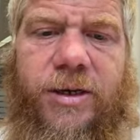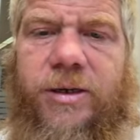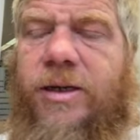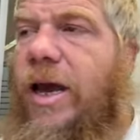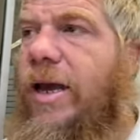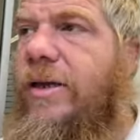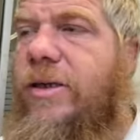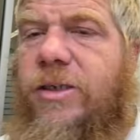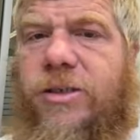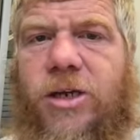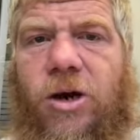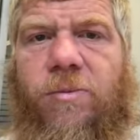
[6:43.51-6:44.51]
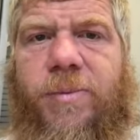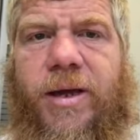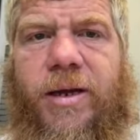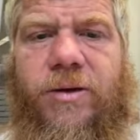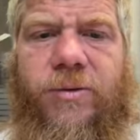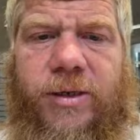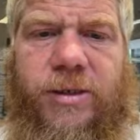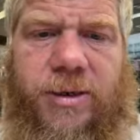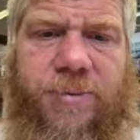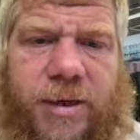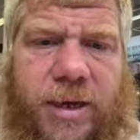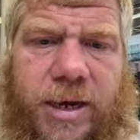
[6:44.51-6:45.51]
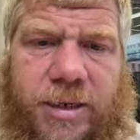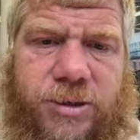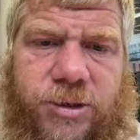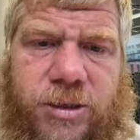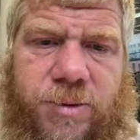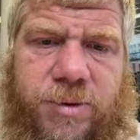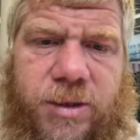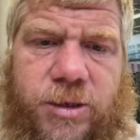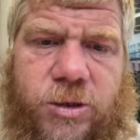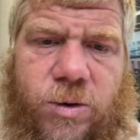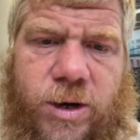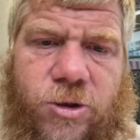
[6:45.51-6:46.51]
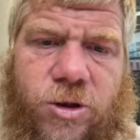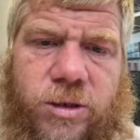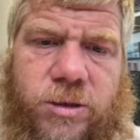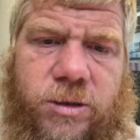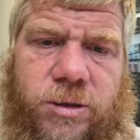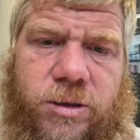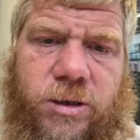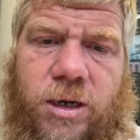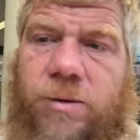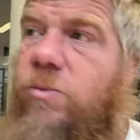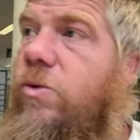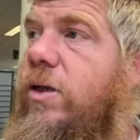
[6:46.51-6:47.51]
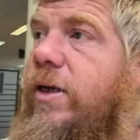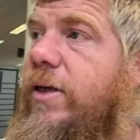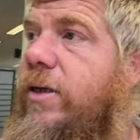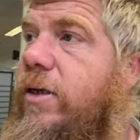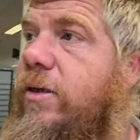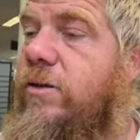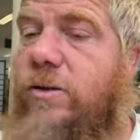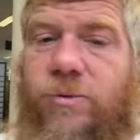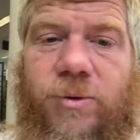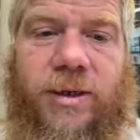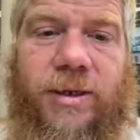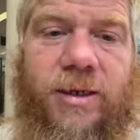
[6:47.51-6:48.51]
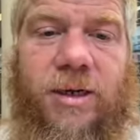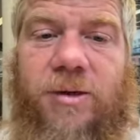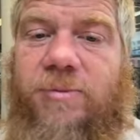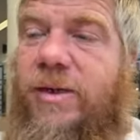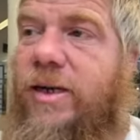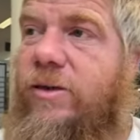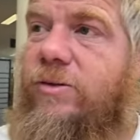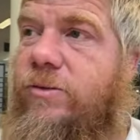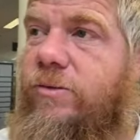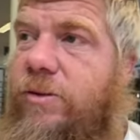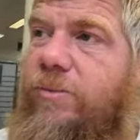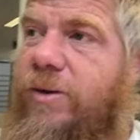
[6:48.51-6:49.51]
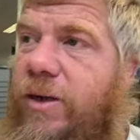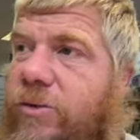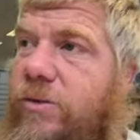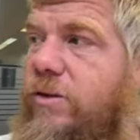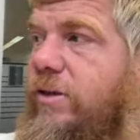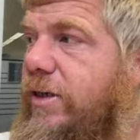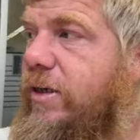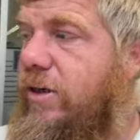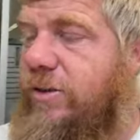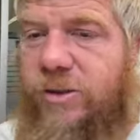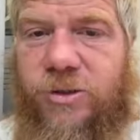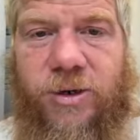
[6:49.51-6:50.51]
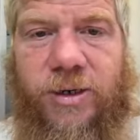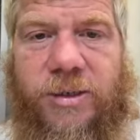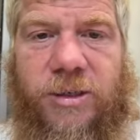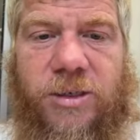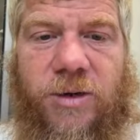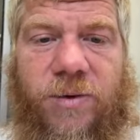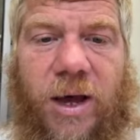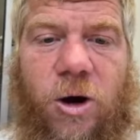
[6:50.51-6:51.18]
Okay, so, but anyways, let me answer some of these questions um, while I while I calm down about like all this crazy stuff.